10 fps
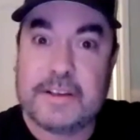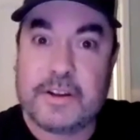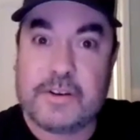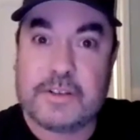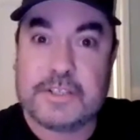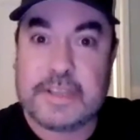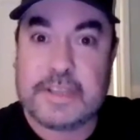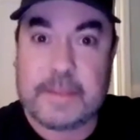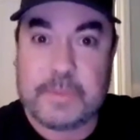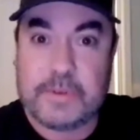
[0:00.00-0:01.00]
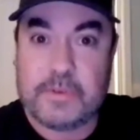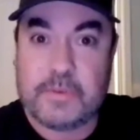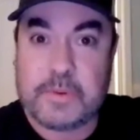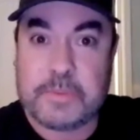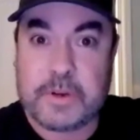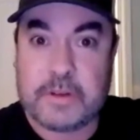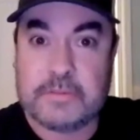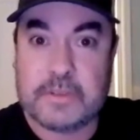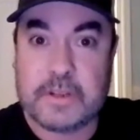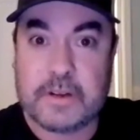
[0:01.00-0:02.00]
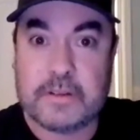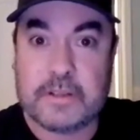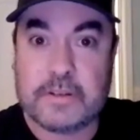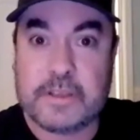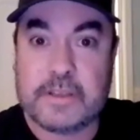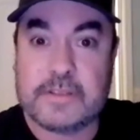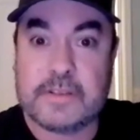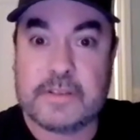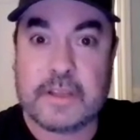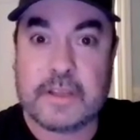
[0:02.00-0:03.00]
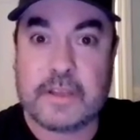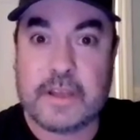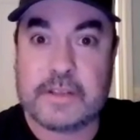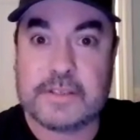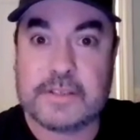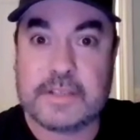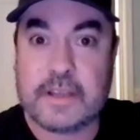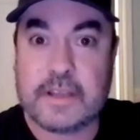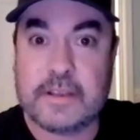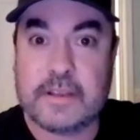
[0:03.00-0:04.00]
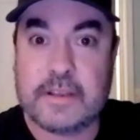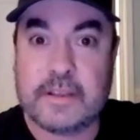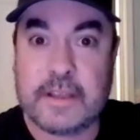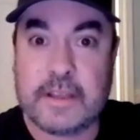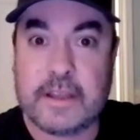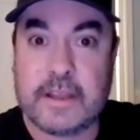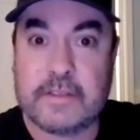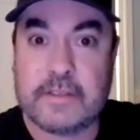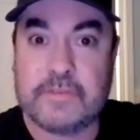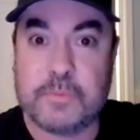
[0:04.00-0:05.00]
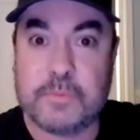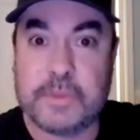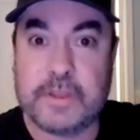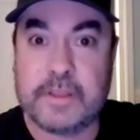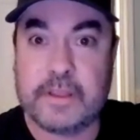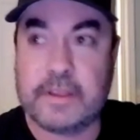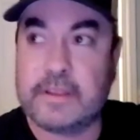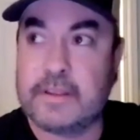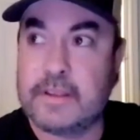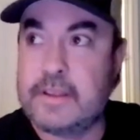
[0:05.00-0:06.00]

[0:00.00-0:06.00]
courage to get up and do it when we're, little kids, and that it kind of stuck, and that kind of put me in the